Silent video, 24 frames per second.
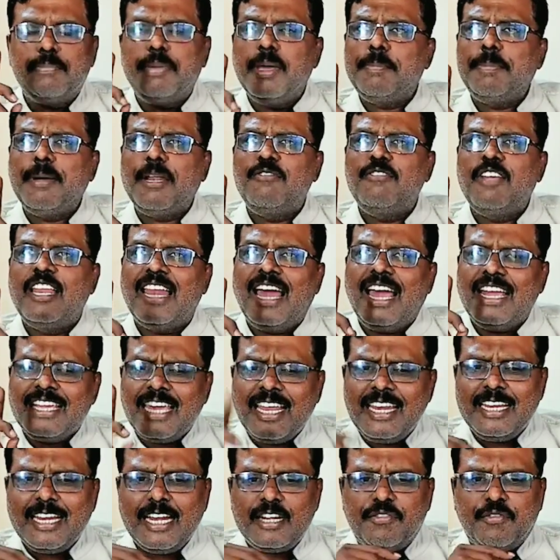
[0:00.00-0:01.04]
people will
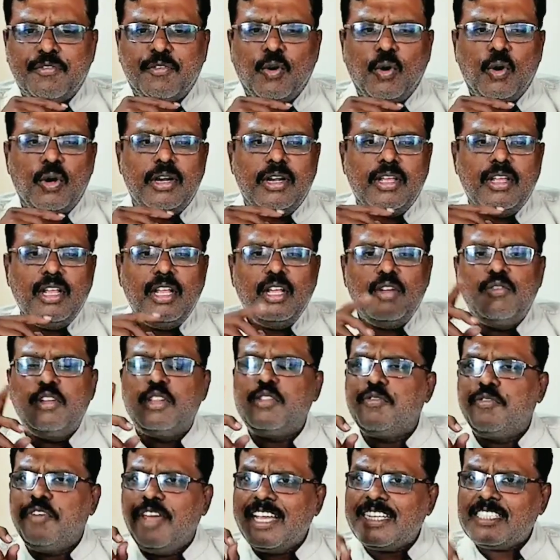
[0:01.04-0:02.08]
again get fooled
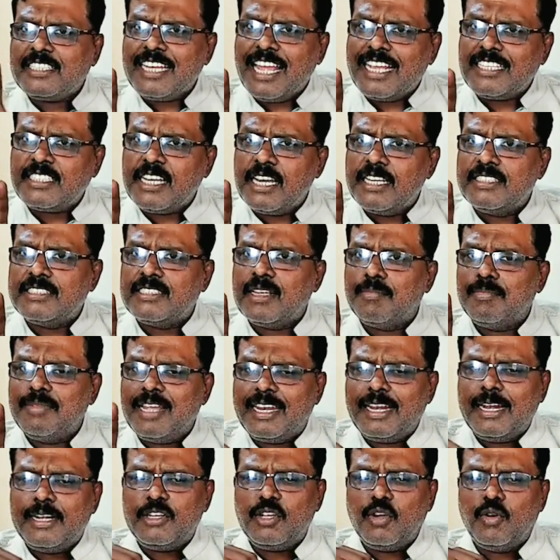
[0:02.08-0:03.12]
with fake nationalism
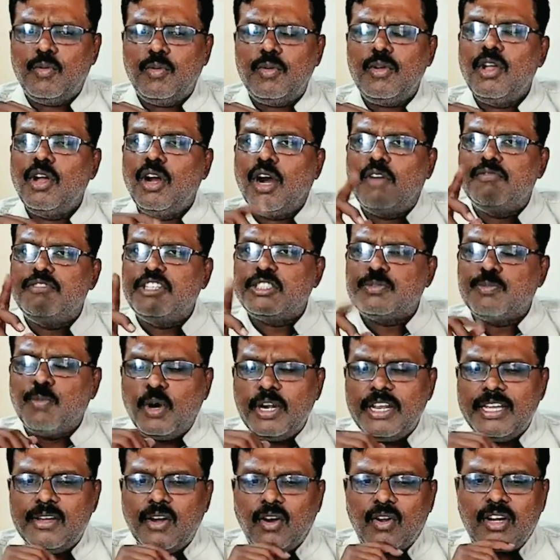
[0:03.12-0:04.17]
narrative of this
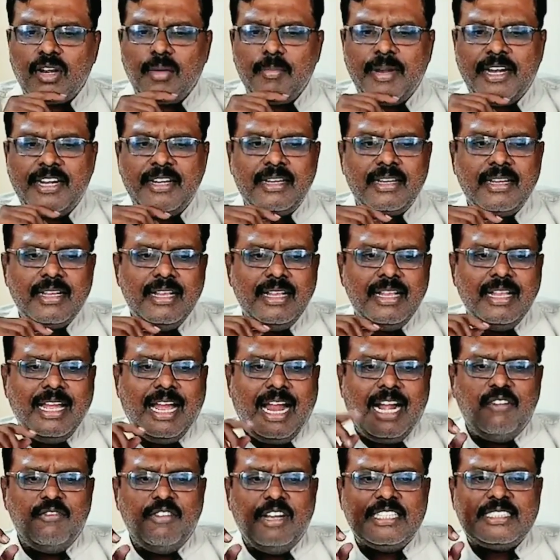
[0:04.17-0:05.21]
Modi government
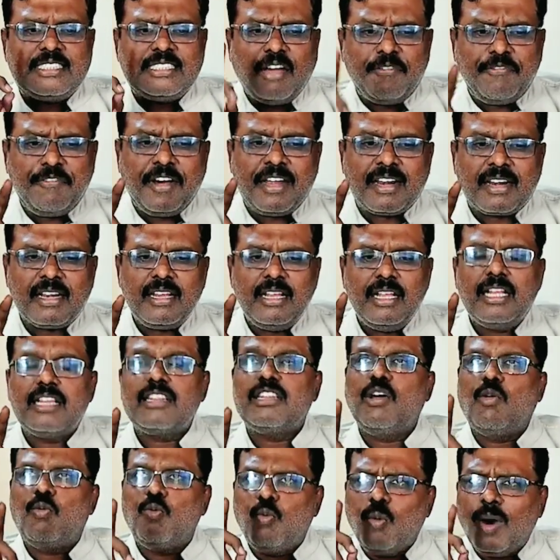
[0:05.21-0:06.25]
and will suffer
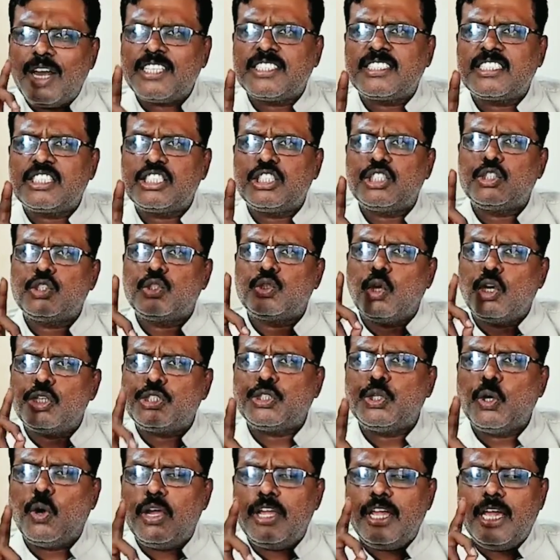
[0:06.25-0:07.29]
the worst
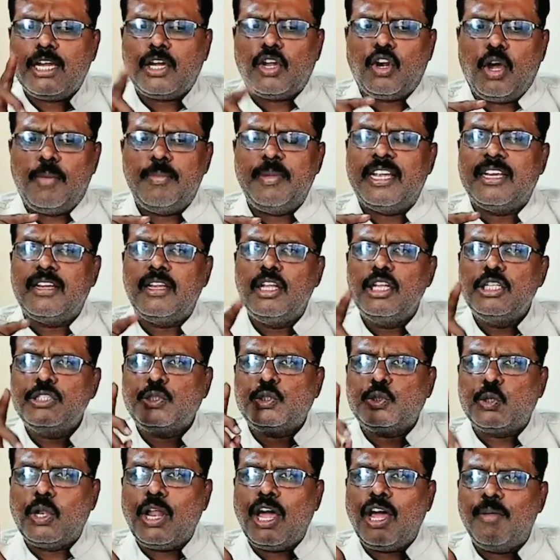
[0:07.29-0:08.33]
socio-economic
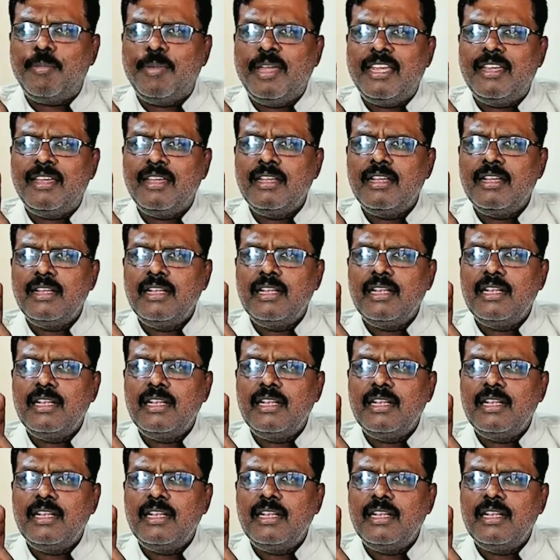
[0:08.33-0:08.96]
tsunami